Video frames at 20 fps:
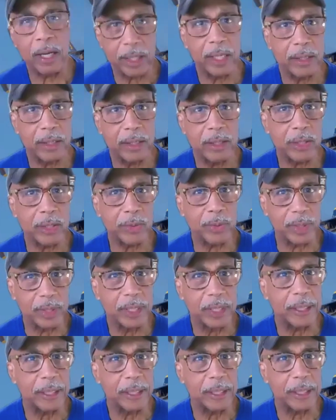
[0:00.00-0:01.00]
yeah, getting in
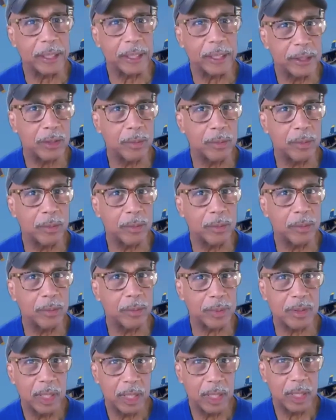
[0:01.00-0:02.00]
touch with it. Yeah, just do
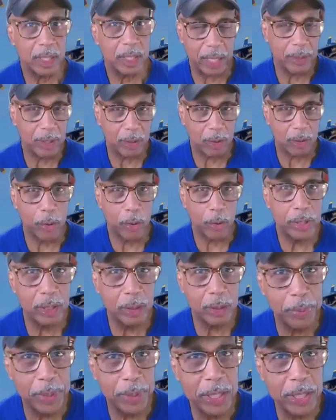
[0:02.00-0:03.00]
it. It's, you know,
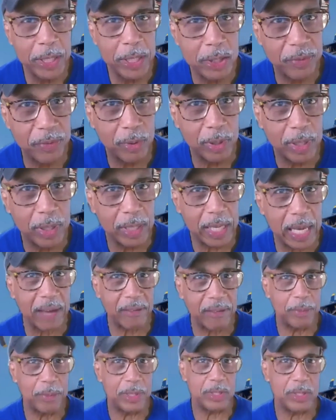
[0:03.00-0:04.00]
going to the beach if you
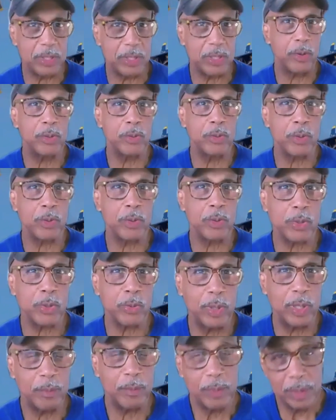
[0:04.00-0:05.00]
can have a beach, going
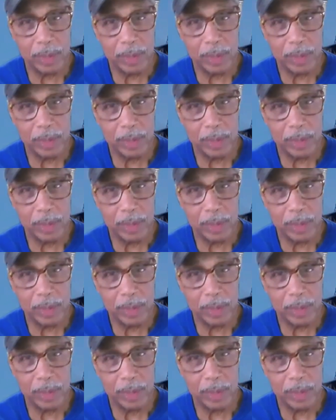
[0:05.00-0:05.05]
to a